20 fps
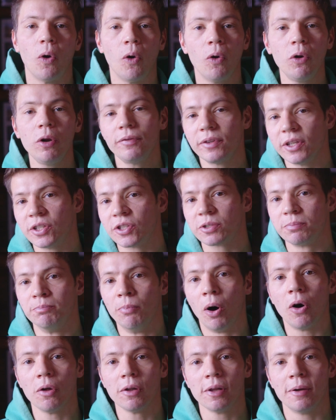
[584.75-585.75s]
all of these
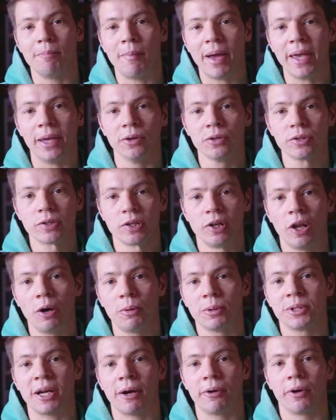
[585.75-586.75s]
smaller males
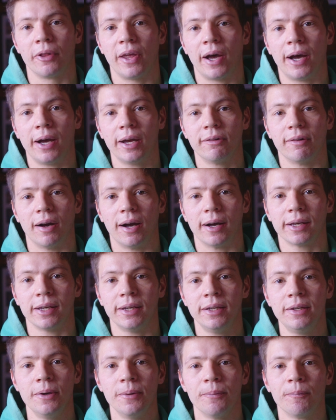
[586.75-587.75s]
lower down on the
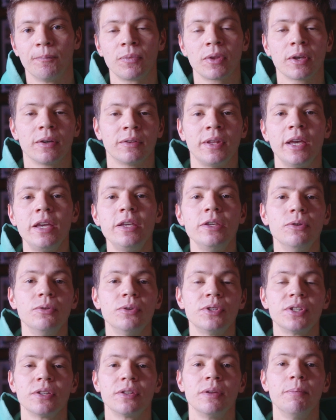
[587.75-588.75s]
hierarchy, they
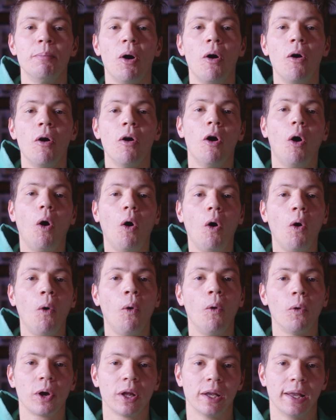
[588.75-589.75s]
use the more
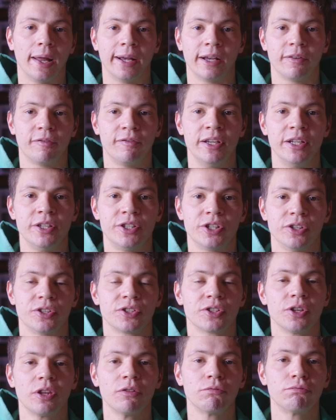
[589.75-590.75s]
hawk-like
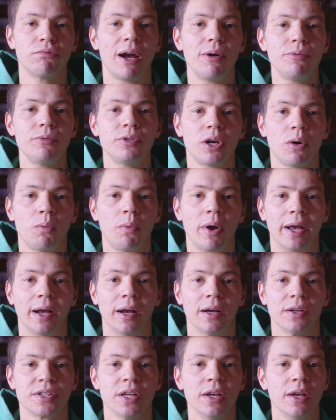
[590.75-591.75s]
features, so the rounder
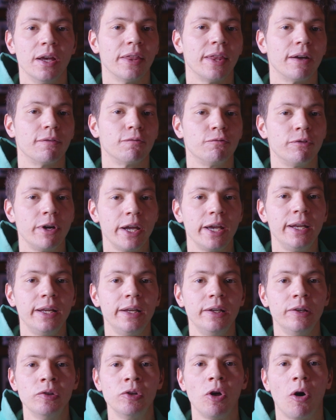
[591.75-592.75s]
wings and that
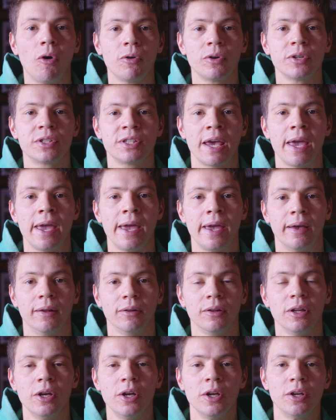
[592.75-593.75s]
really long
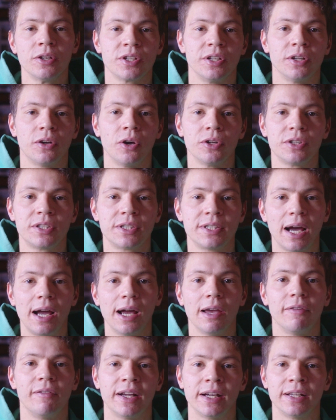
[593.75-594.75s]
tail to go
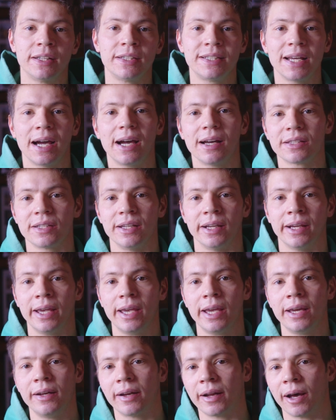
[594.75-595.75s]
diving and darting
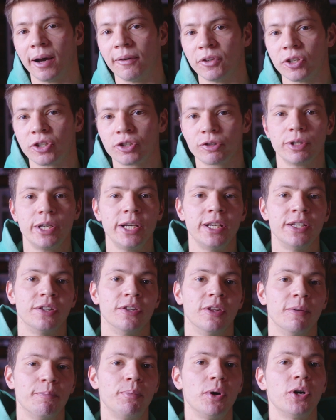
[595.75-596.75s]
in and out of the trees
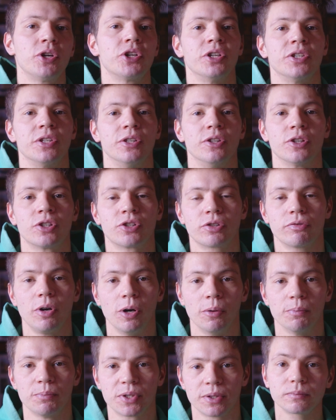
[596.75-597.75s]
and the bushes and the
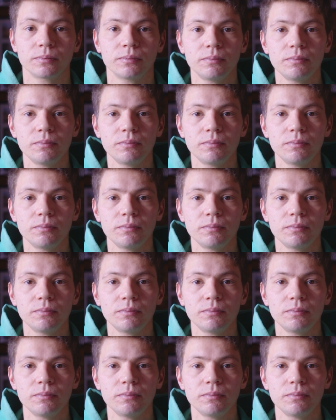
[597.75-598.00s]
shrubs.